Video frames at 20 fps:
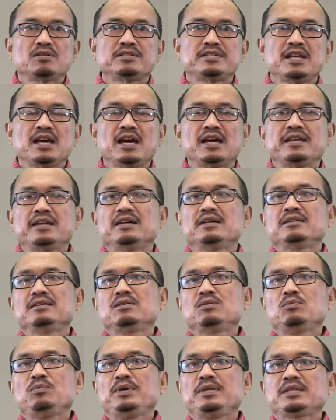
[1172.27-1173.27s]
data
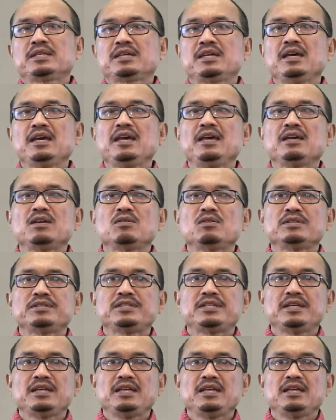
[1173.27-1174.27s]
with K equal
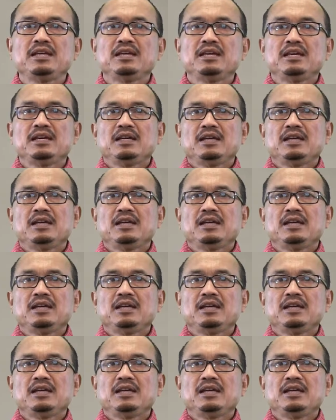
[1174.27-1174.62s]
3